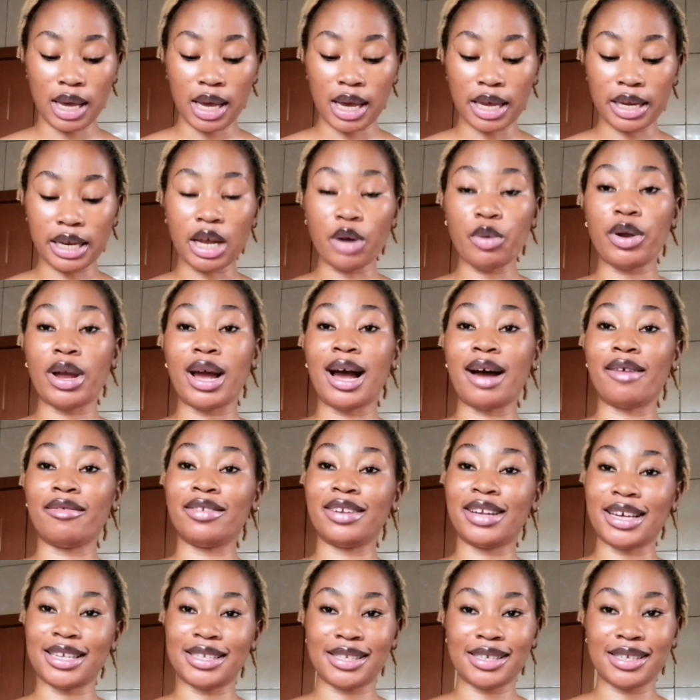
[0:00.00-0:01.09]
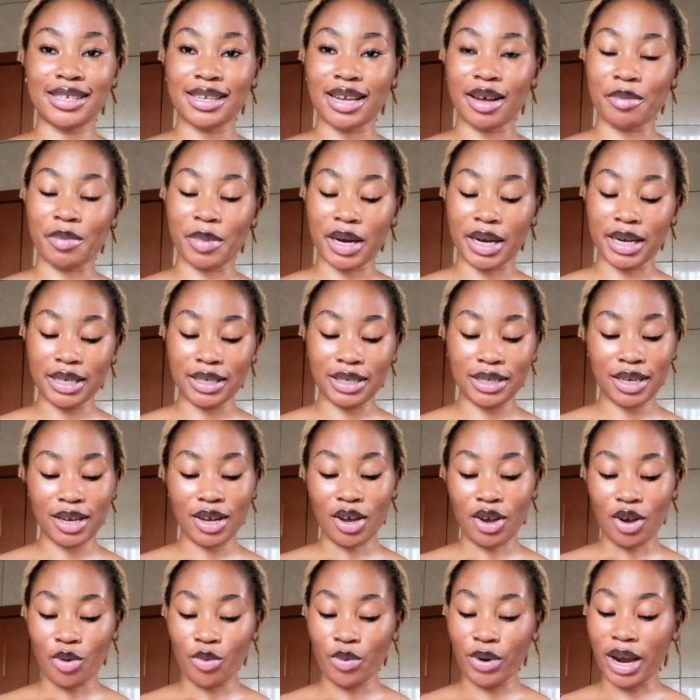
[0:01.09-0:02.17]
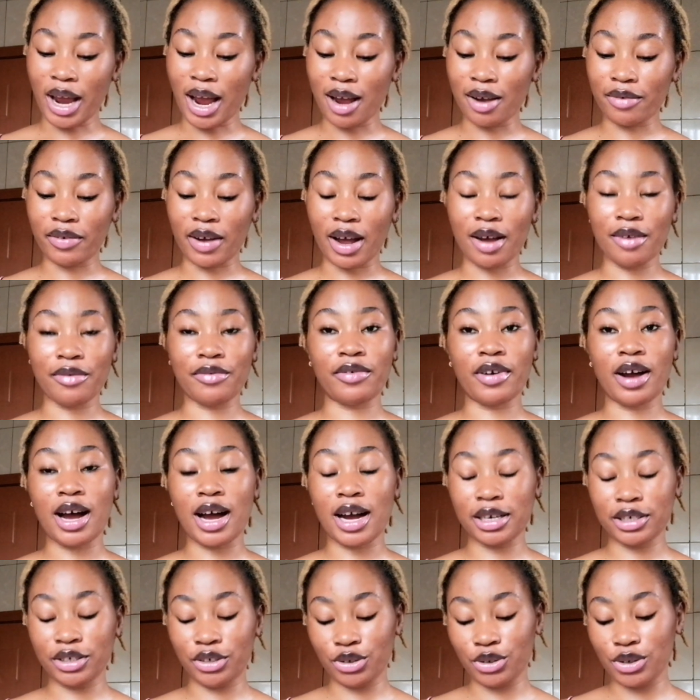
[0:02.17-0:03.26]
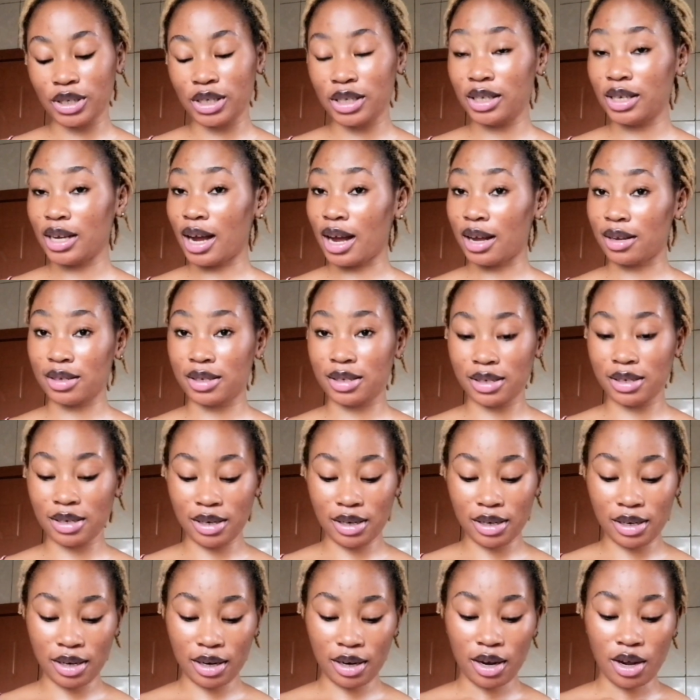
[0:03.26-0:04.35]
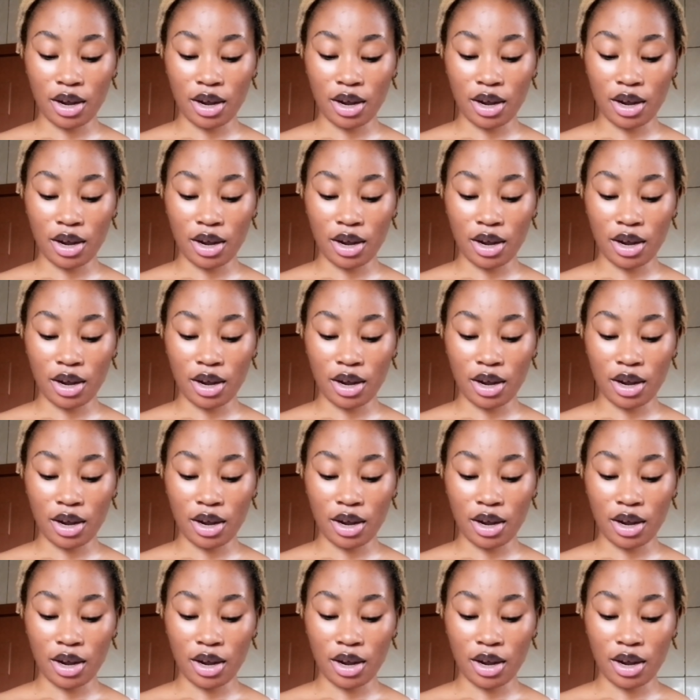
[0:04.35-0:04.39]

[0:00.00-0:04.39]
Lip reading: And then we have niacinamide, we have alpha hydroxy acid,